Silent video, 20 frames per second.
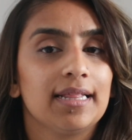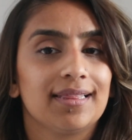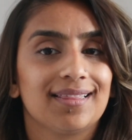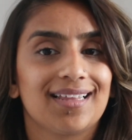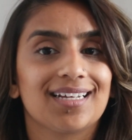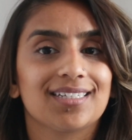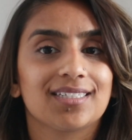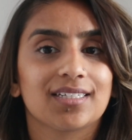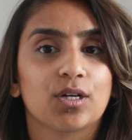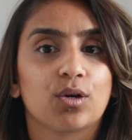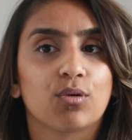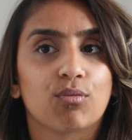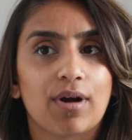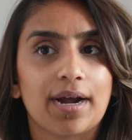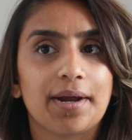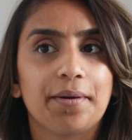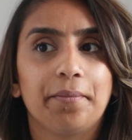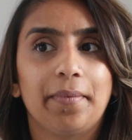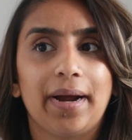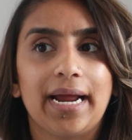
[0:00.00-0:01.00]
That's a
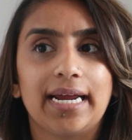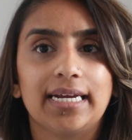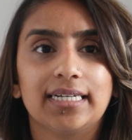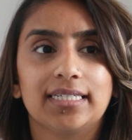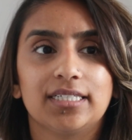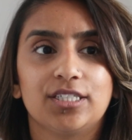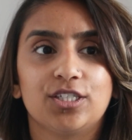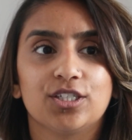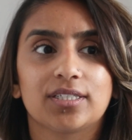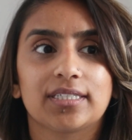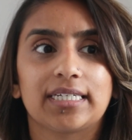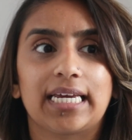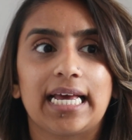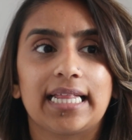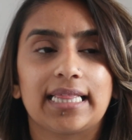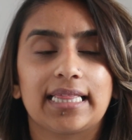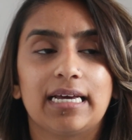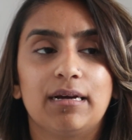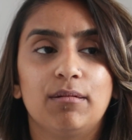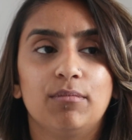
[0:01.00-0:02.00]
great way to just
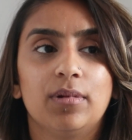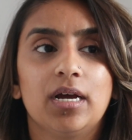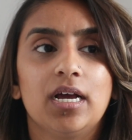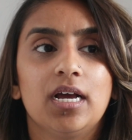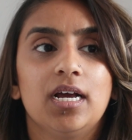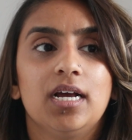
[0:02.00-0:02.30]
get them